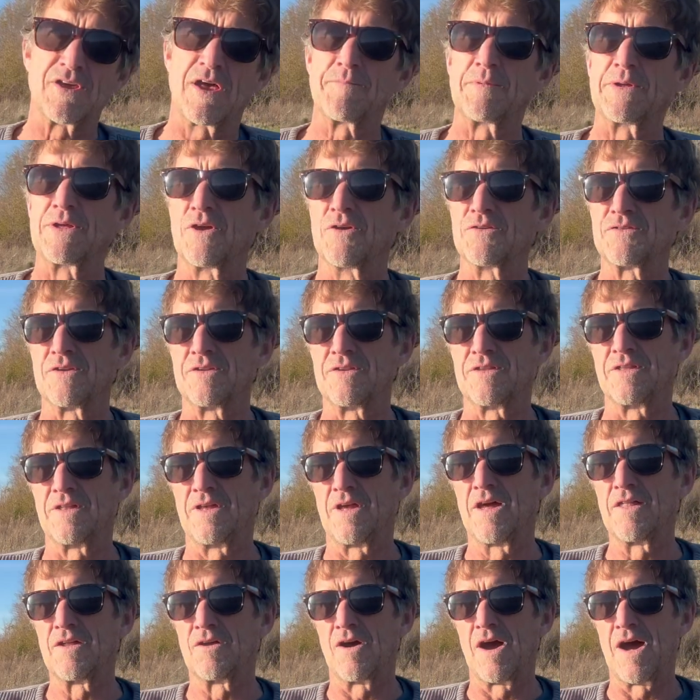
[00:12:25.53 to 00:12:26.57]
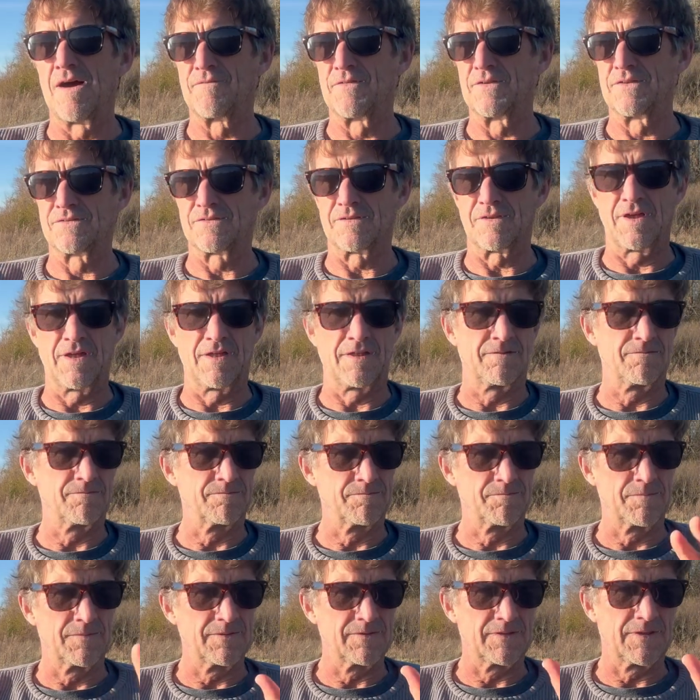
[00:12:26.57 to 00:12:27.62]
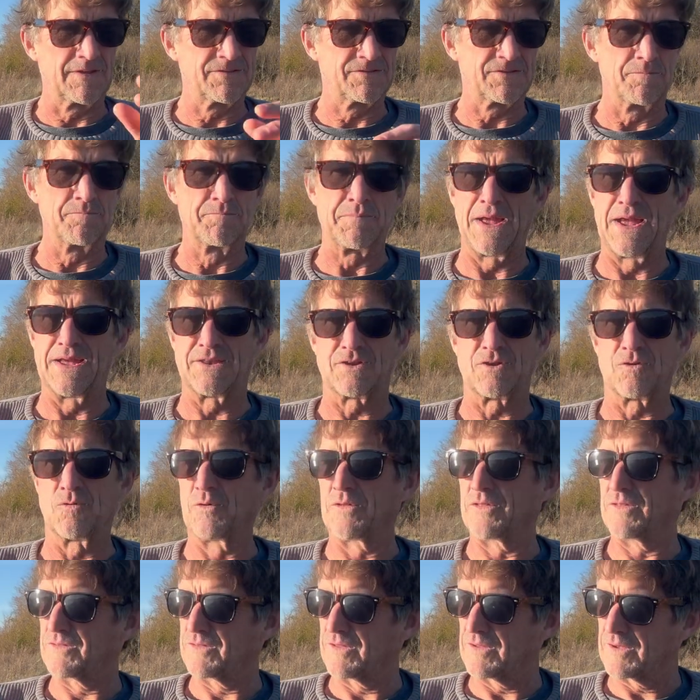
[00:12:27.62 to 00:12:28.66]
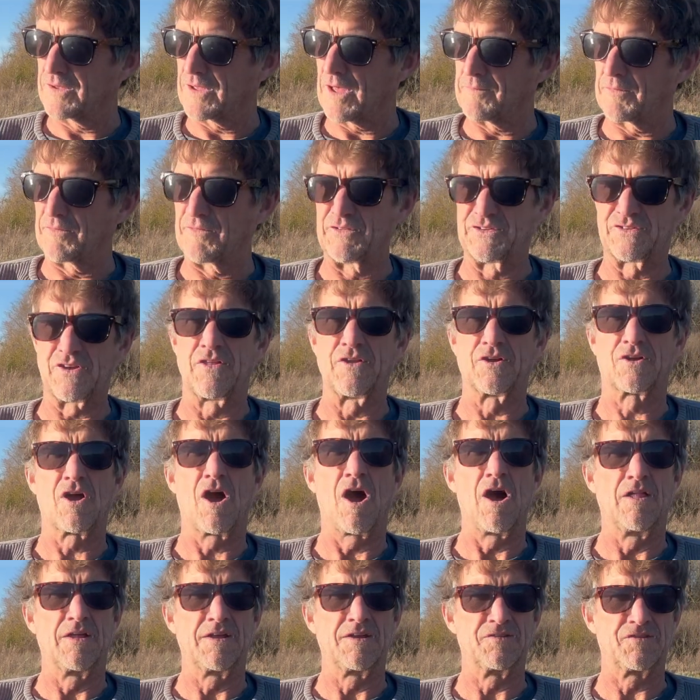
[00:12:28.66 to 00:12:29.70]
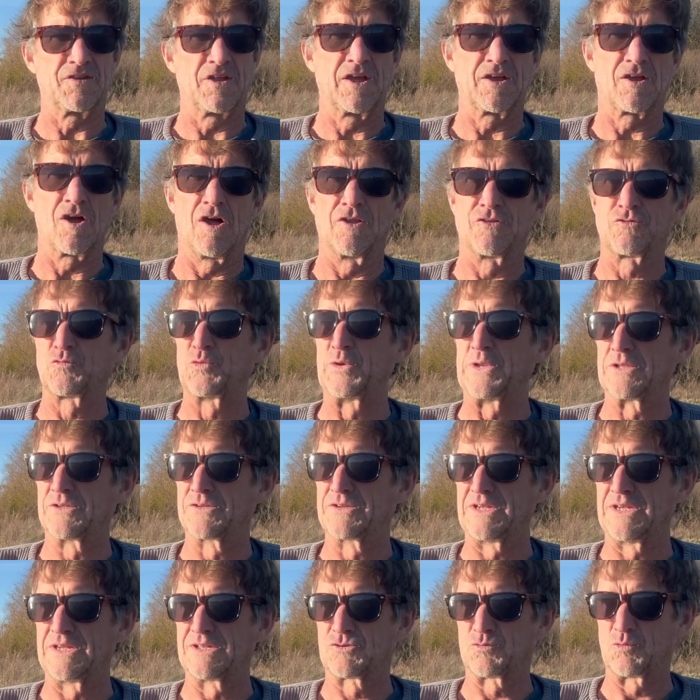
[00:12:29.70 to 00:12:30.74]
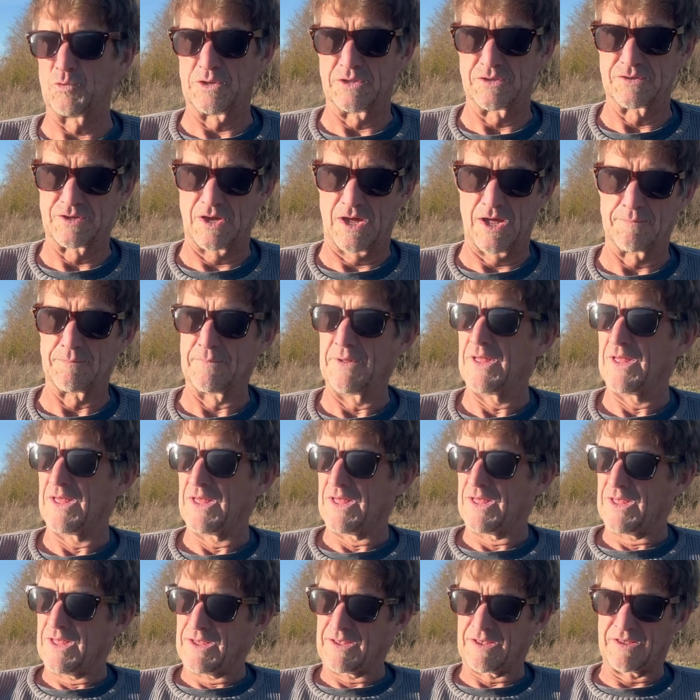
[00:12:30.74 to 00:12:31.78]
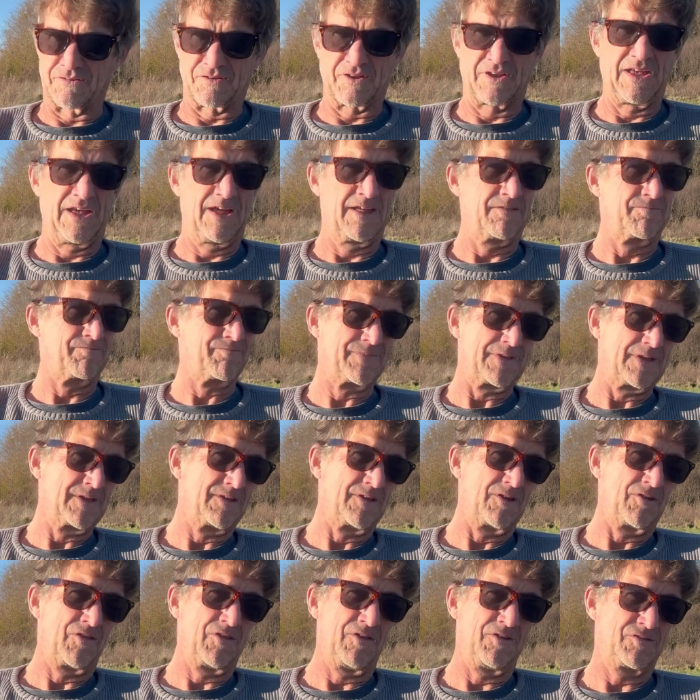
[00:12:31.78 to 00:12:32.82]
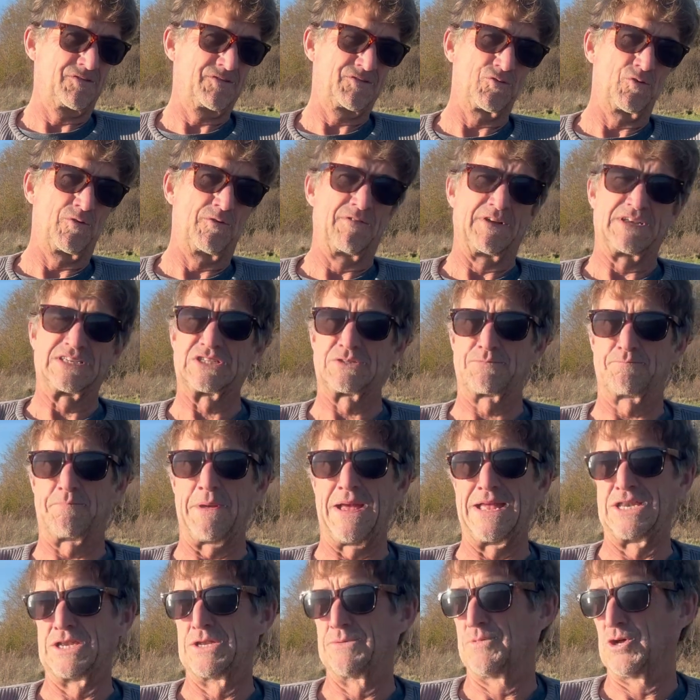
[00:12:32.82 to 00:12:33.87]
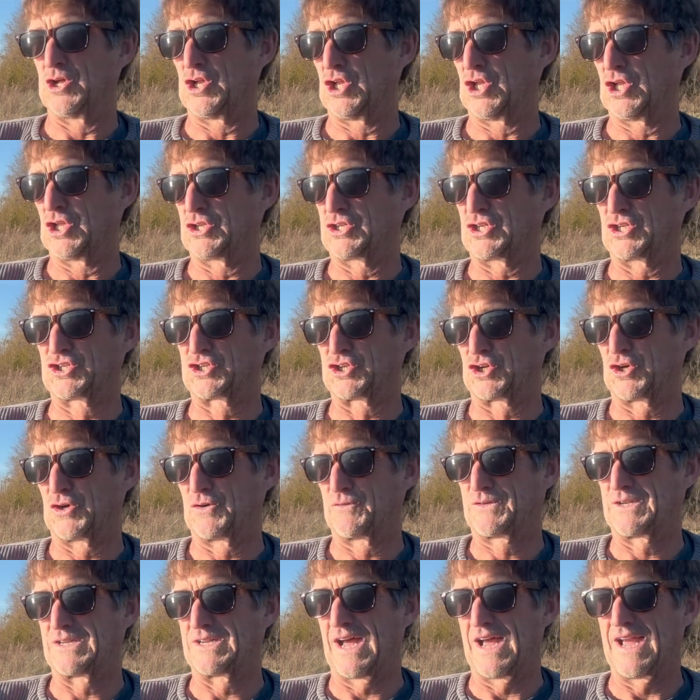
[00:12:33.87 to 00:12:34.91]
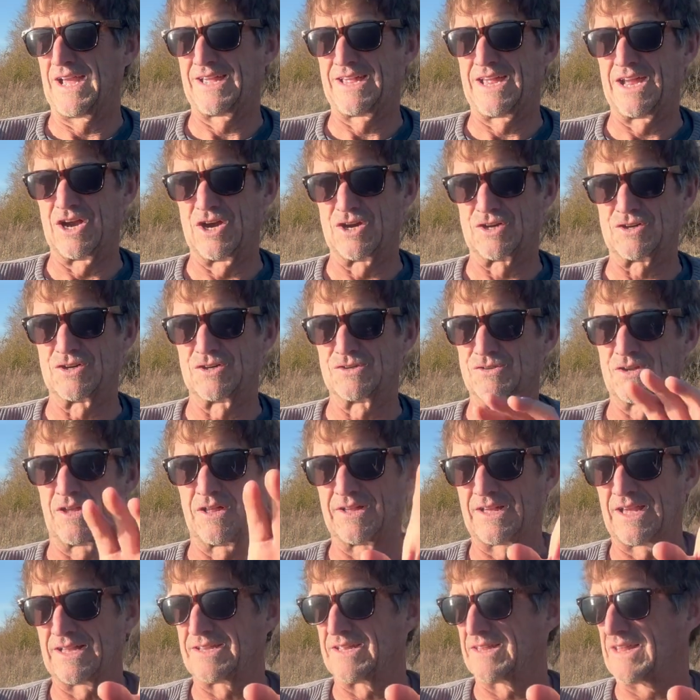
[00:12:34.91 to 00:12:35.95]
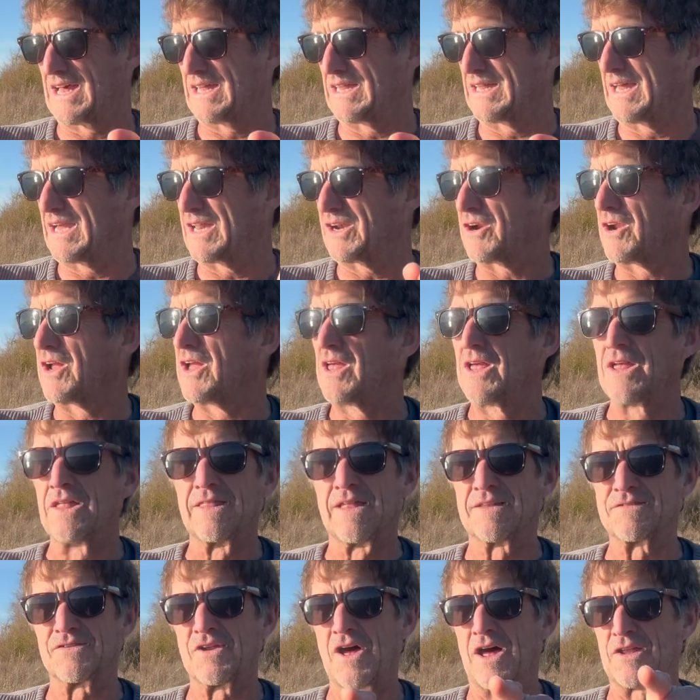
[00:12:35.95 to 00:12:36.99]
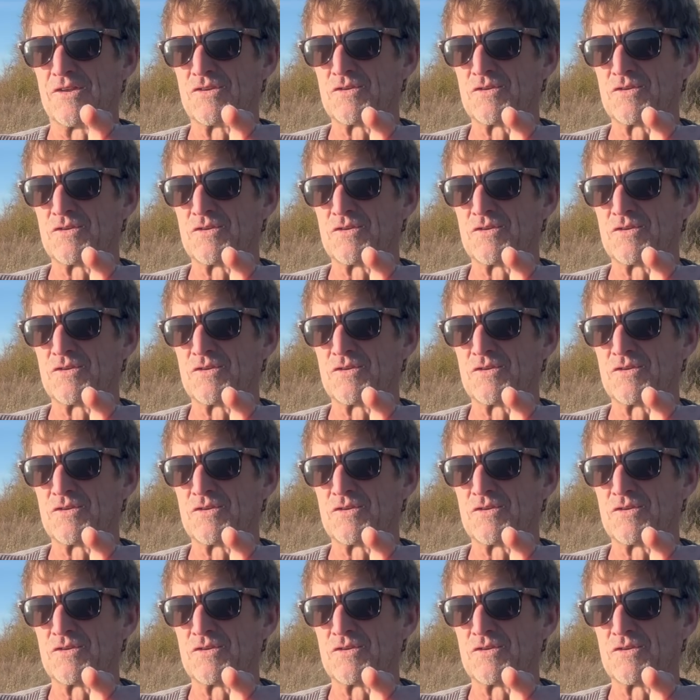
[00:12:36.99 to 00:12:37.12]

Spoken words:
up and goes into the other office and has some banter with a couple of his other colleagues that I call Tweedledee and Tweedledum, because again, they're these sort of expendable, deserve to die characters. I'll get to that later. That's not a